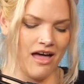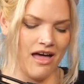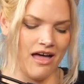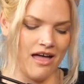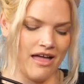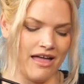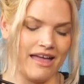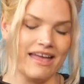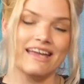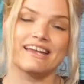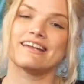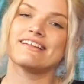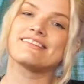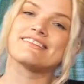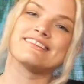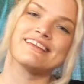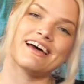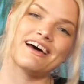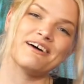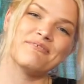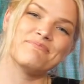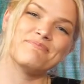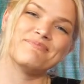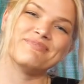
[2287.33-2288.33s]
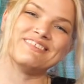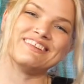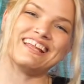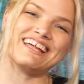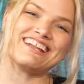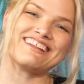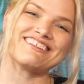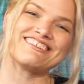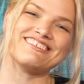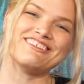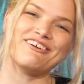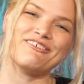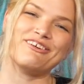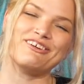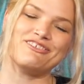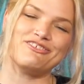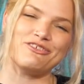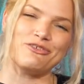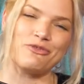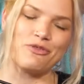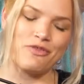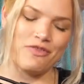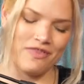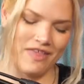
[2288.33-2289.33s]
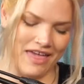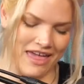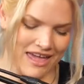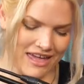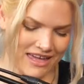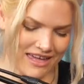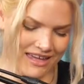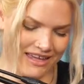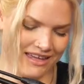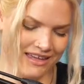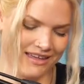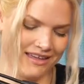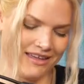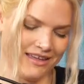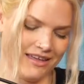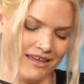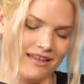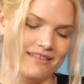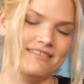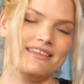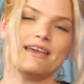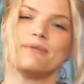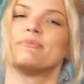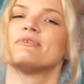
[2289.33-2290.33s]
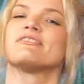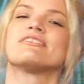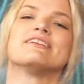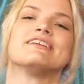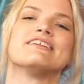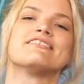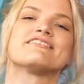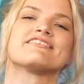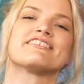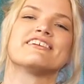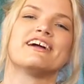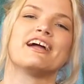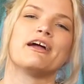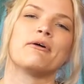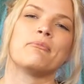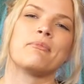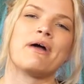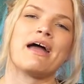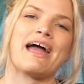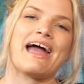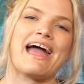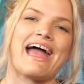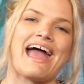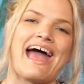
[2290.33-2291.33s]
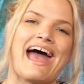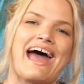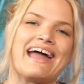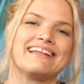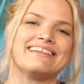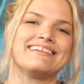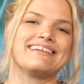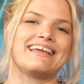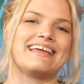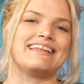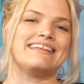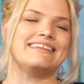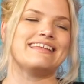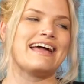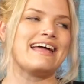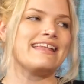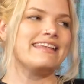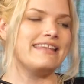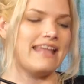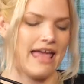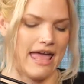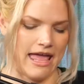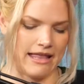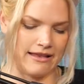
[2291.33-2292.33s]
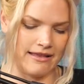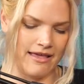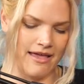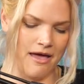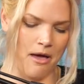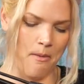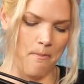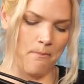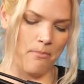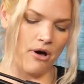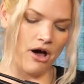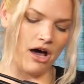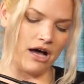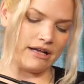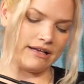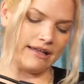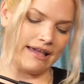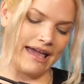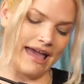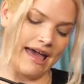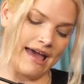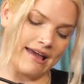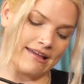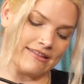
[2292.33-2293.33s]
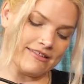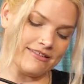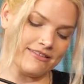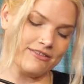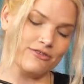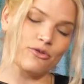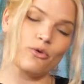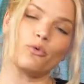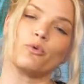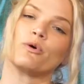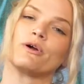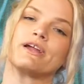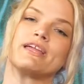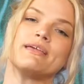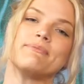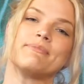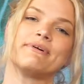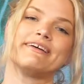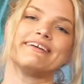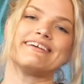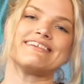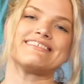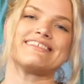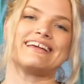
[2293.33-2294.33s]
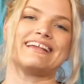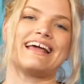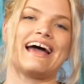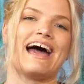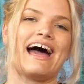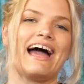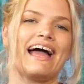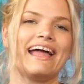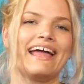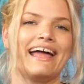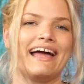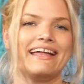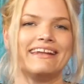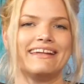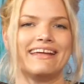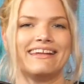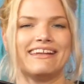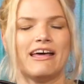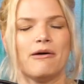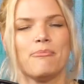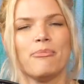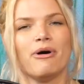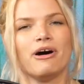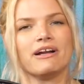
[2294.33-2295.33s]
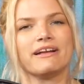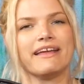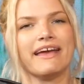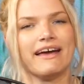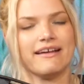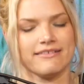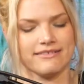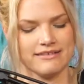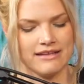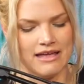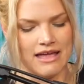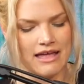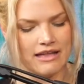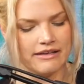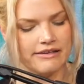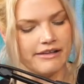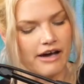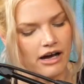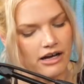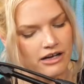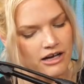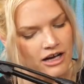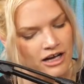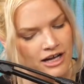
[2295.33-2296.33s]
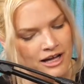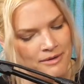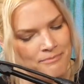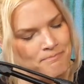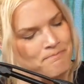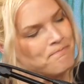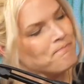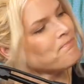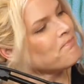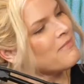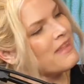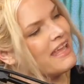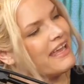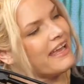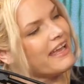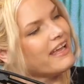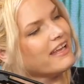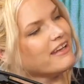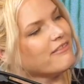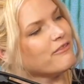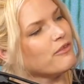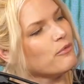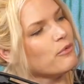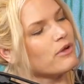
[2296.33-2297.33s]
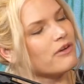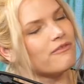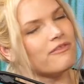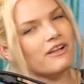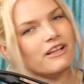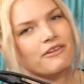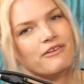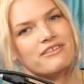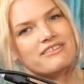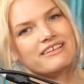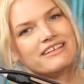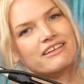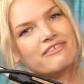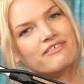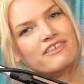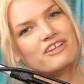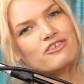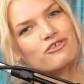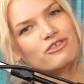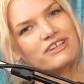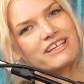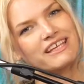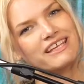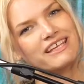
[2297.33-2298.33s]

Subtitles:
Hit us up. Let us know what you think. DM us on Instagram at netnetpodcast or email us at hi@netnetpodcast.com. And if you want to follow us individually,